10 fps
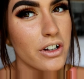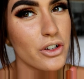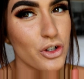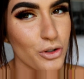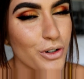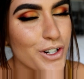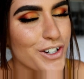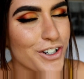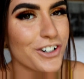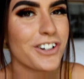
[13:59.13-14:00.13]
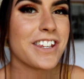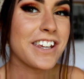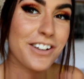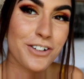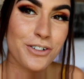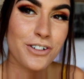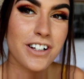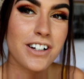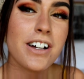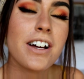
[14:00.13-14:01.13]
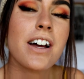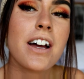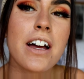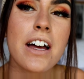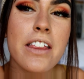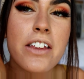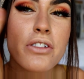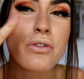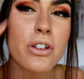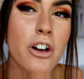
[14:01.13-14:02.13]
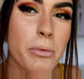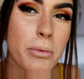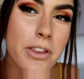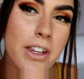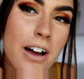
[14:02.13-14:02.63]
shorter on the inner corner, and they just really complement the